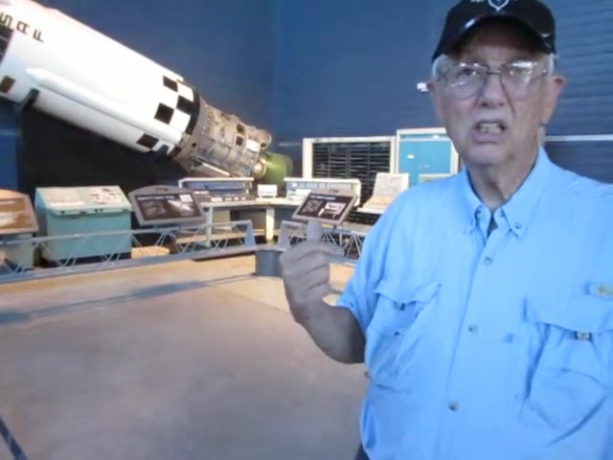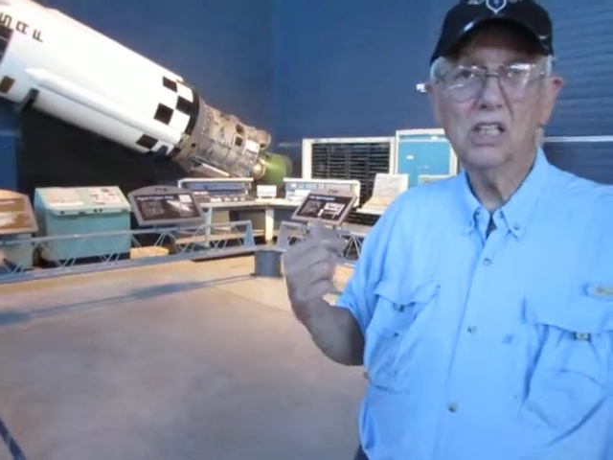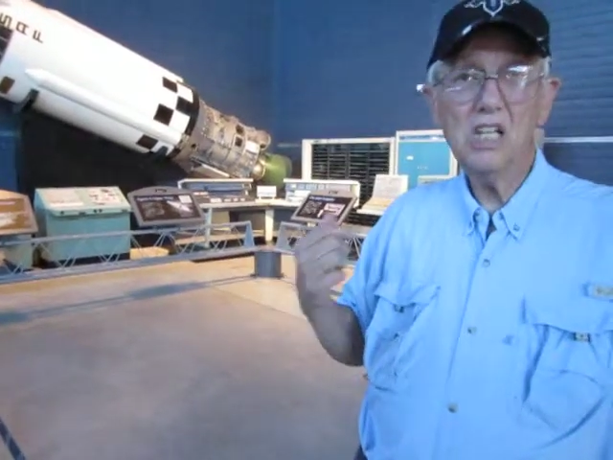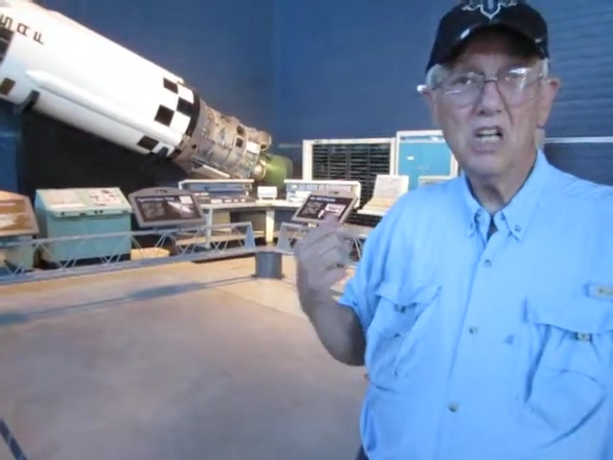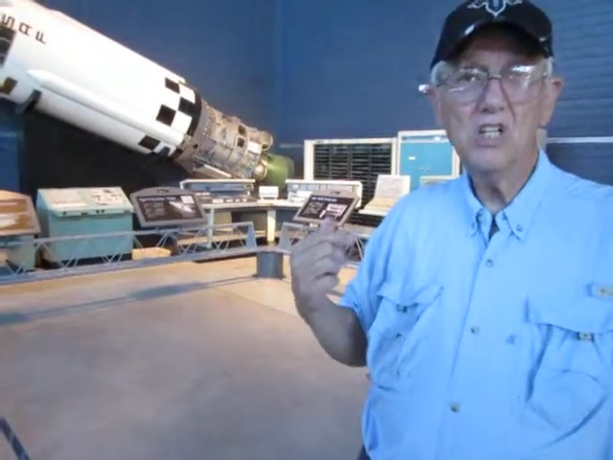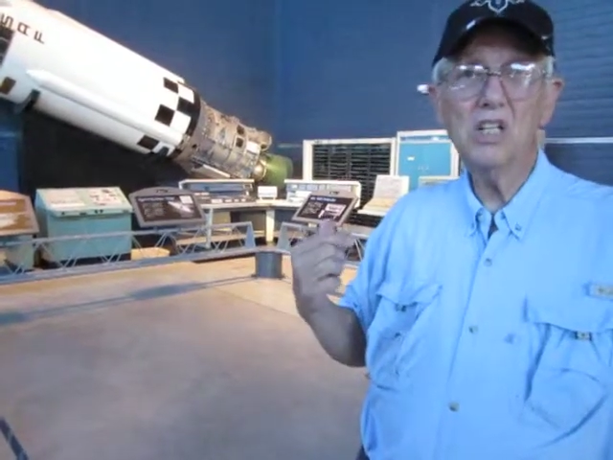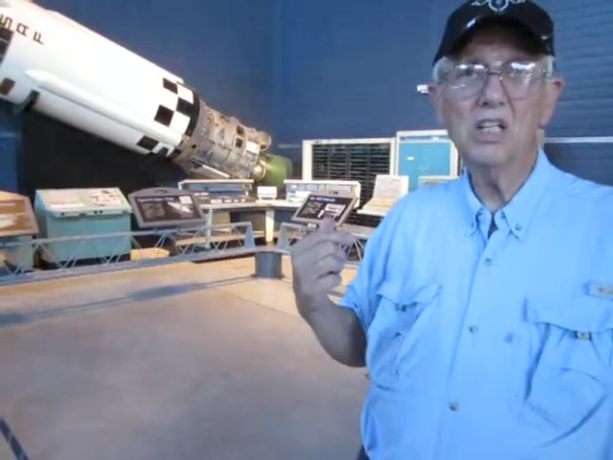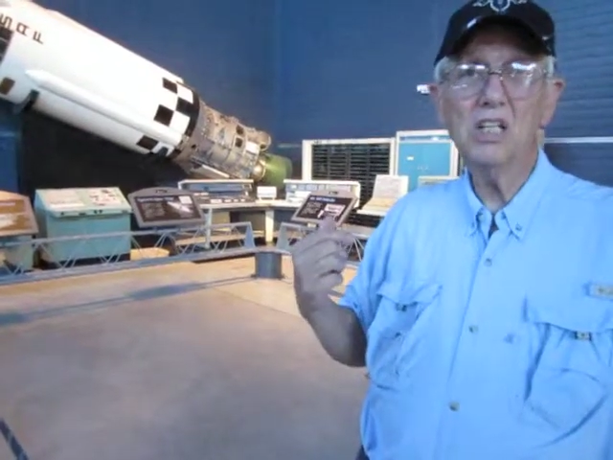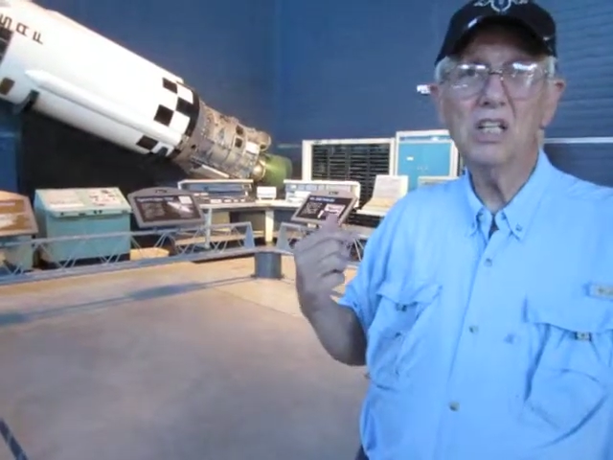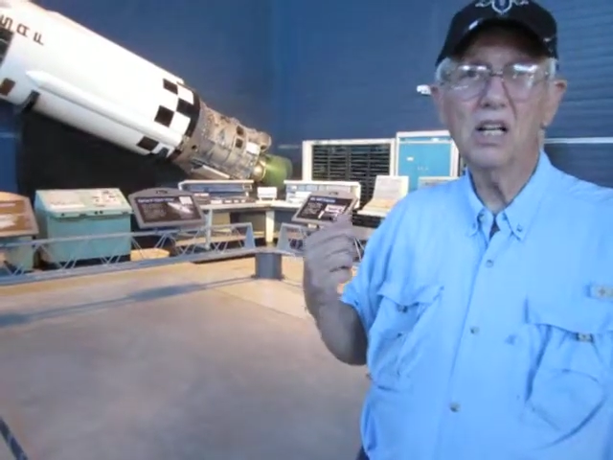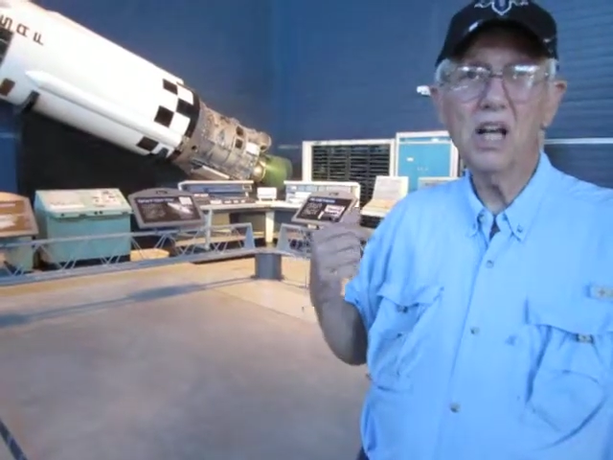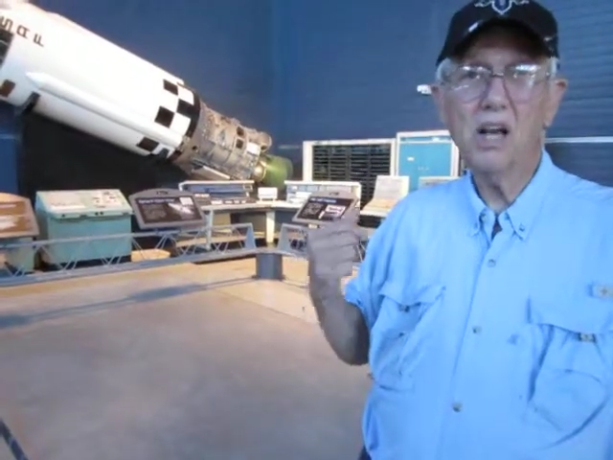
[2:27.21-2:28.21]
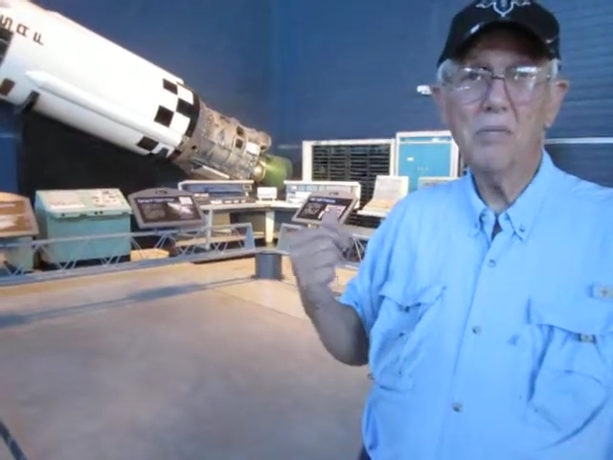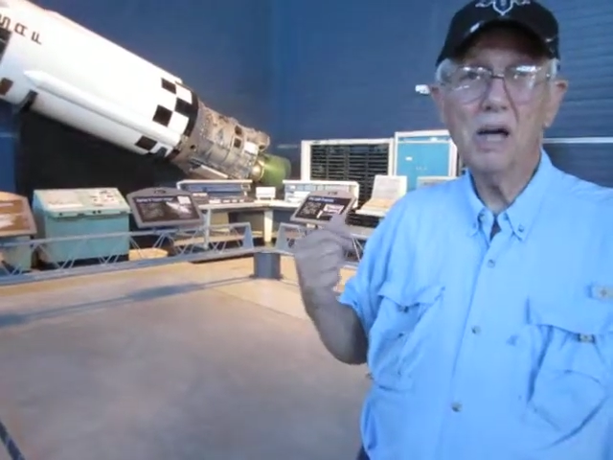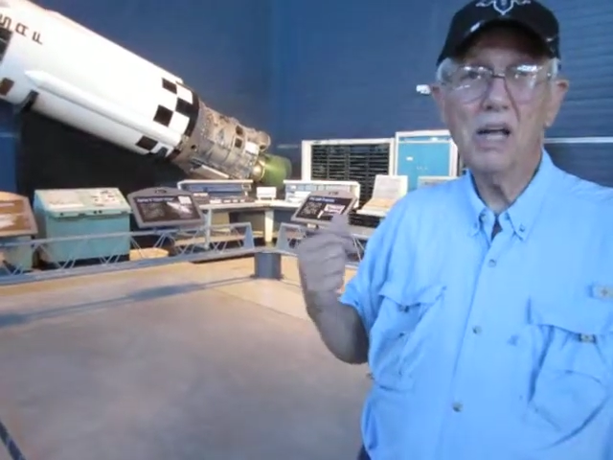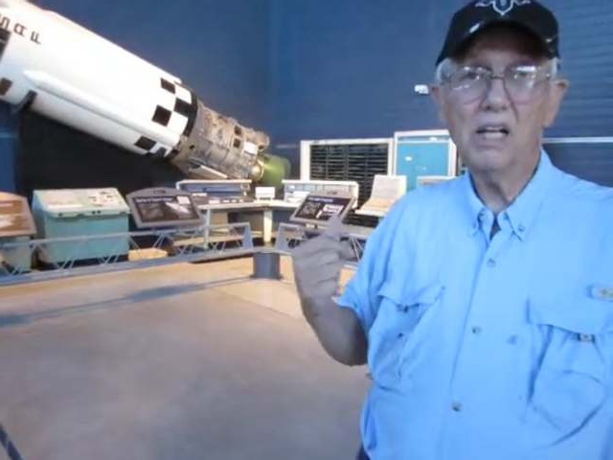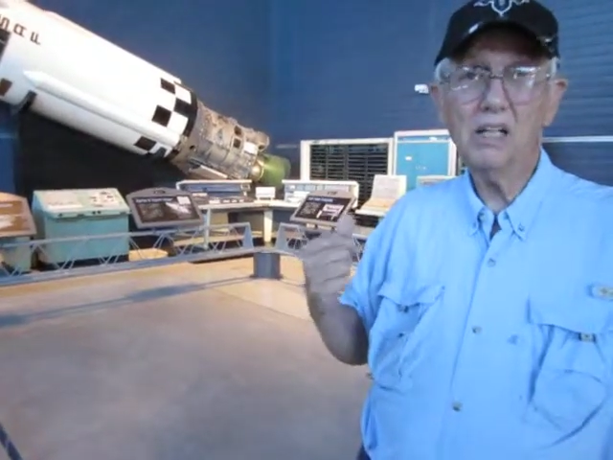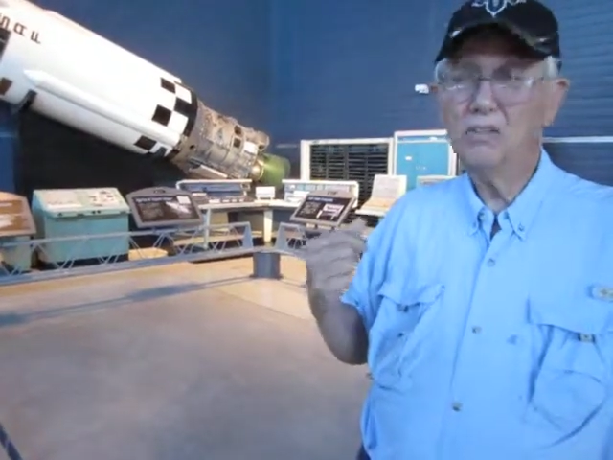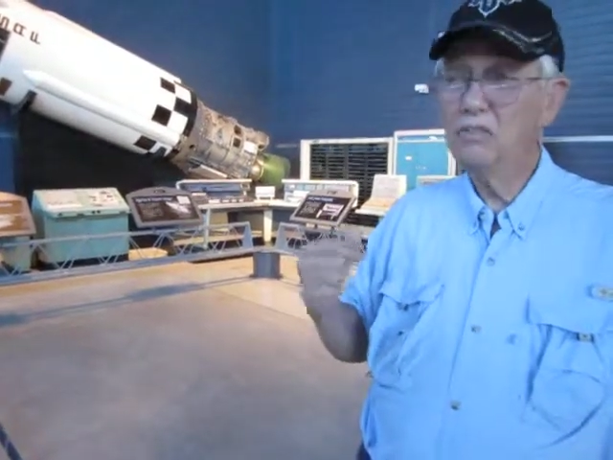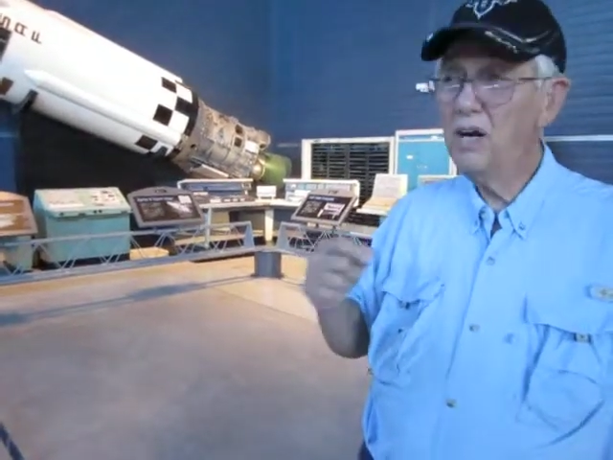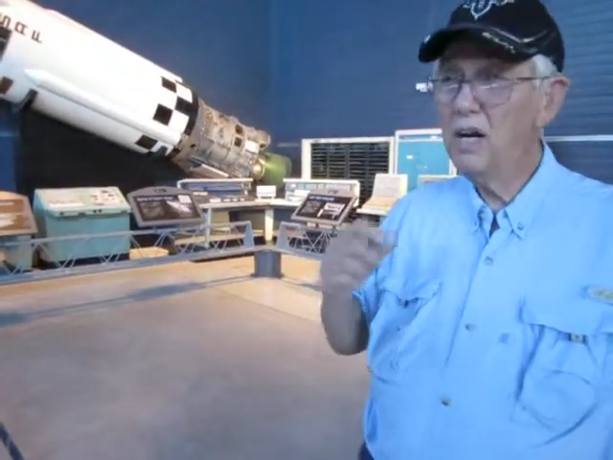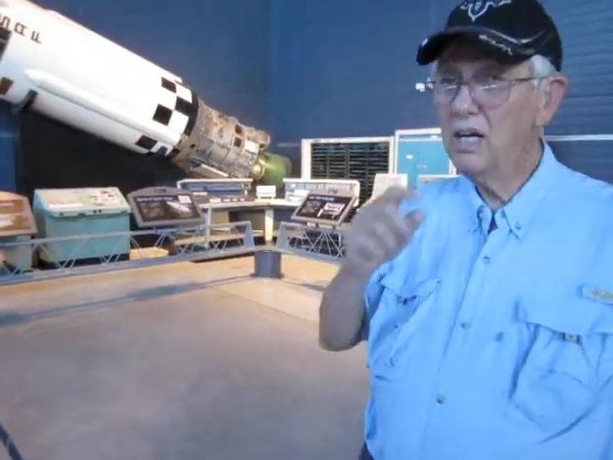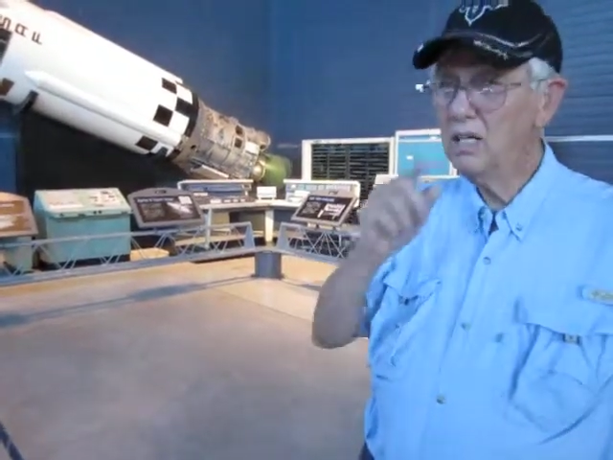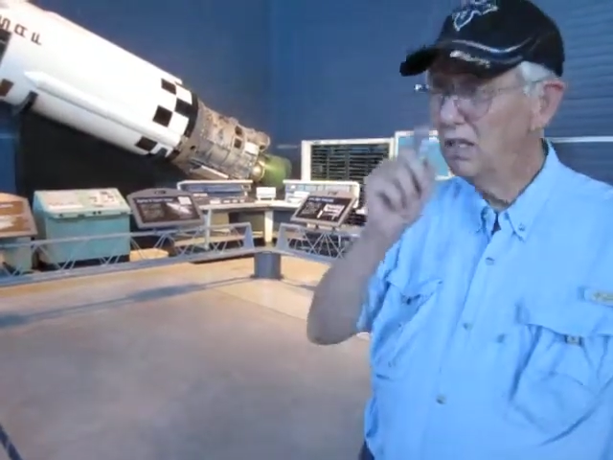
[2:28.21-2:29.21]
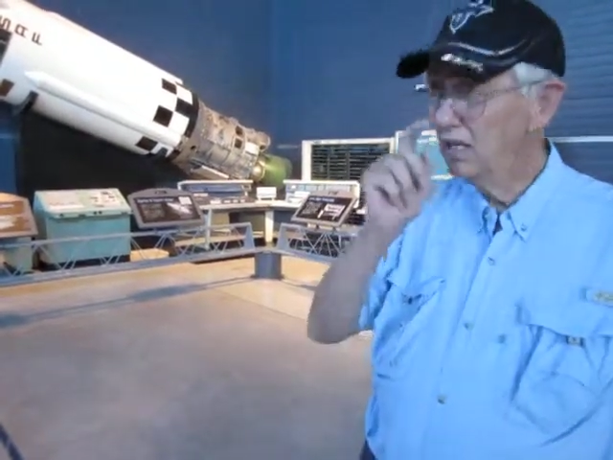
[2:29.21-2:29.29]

the engine, it automatically fired.